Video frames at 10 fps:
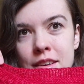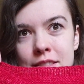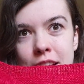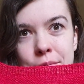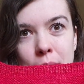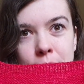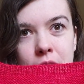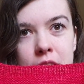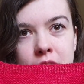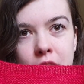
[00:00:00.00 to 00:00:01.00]
that's why I'm
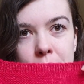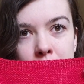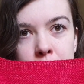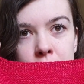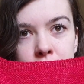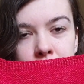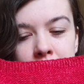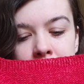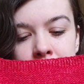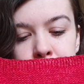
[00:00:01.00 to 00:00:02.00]
calling this my
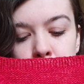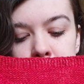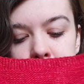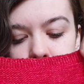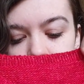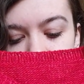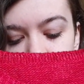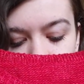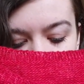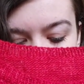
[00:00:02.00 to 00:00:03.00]
modified Robin sweater.